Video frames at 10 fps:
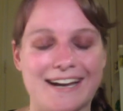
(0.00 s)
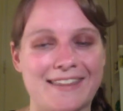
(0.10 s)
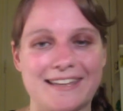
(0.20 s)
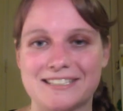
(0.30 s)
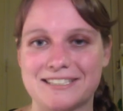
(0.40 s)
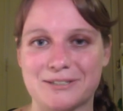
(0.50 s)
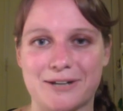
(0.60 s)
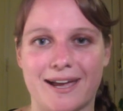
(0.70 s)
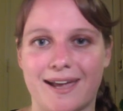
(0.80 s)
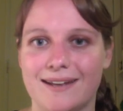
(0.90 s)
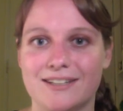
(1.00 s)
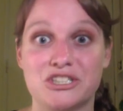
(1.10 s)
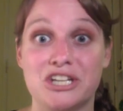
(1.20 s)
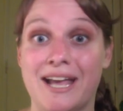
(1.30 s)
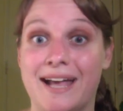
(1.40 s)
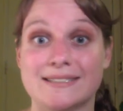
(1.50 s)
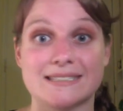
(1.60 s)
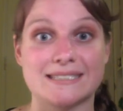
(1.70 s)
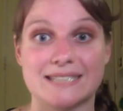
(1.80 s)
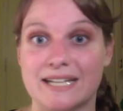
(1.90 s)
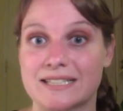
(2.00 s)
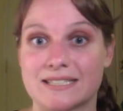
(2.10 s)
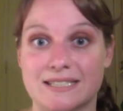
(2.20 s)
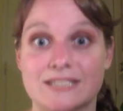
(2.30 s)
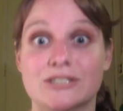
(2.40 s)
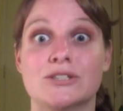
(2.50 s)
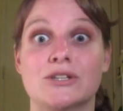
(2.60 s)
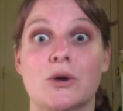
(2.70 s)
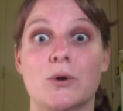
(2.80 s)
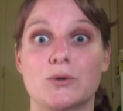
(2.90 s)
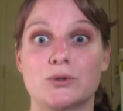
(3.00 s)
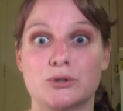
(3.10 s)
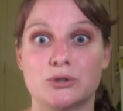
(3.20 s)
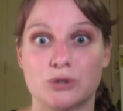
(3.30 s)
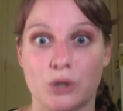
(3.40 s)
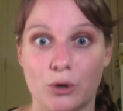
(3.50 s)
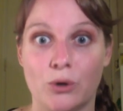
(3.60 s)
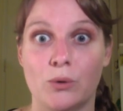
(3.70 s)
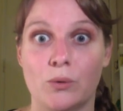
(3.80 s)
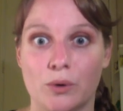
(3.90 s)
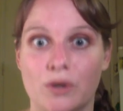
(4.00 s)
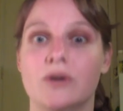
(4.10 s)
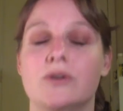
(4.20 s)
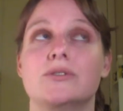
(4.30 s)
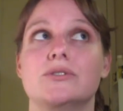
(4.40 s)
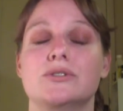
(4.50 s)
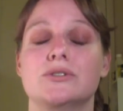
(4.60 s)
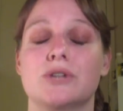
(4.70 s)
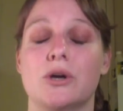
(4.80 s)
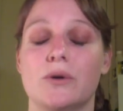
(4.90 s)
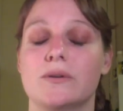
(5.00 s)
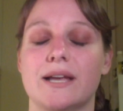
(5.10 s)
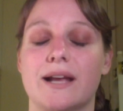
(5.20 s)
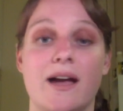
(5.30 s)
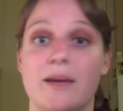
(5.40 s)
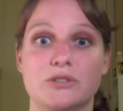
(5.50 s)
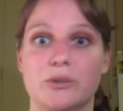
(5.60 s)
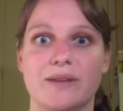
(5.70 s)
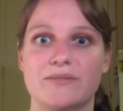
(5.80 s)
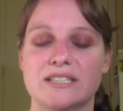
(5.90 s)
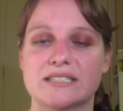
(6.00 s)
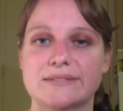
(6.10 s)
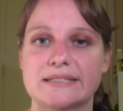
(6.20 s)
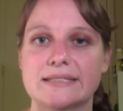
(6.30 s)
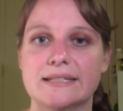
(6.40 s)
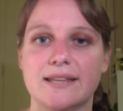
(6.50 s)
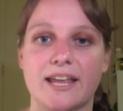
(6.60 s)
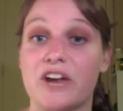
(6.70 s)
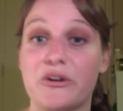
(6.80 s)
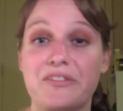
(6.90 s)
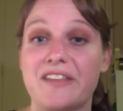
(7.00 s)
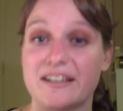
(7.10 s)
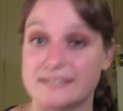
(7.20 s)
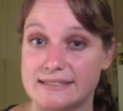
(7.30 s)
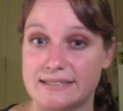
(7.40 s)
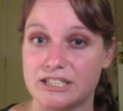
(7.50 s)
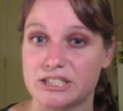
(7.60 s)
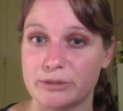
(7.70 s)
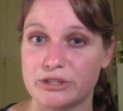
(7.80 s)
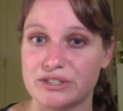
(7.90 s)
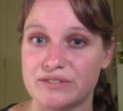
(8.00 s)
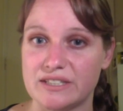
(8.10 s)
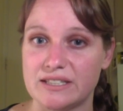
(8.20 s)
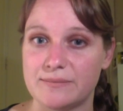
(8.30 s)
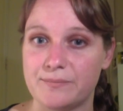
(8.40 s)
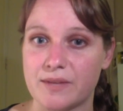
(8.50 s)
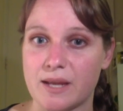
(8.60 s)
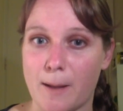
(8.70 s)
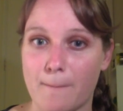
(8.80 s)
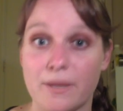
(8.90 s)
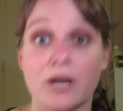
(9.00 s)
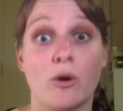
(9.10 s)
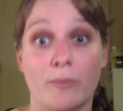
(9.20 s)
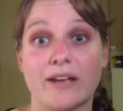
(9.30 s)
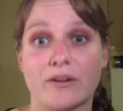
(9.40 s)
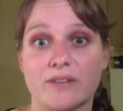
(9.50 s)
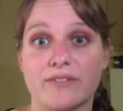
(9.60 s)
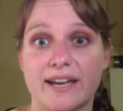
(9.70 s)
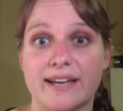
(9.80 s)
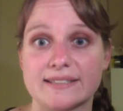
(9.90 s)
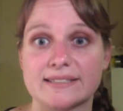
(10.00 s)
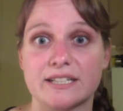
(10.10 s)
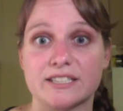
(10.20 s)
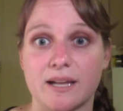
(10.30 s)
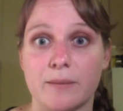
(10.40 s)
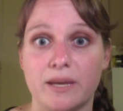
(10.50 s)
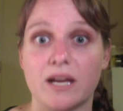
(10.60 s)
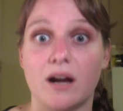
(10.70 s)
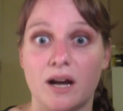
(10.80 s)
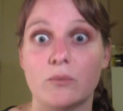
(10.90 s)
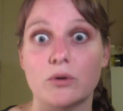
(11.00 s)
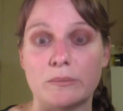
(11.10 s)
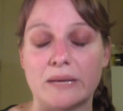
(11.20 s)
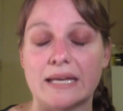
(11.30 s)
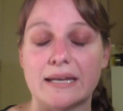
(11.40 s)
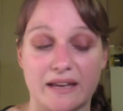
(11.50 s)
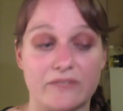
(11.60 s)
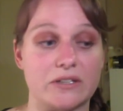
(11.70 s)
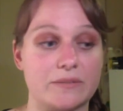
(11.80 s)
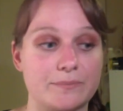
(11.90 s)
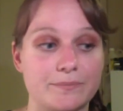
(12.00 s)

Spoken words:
I think she's great. She has a stash that is so, like, I am so envious of it. Like, I don't think I'd stitch most of it, but oh my god, if I had a stash that big, I would be in heaven.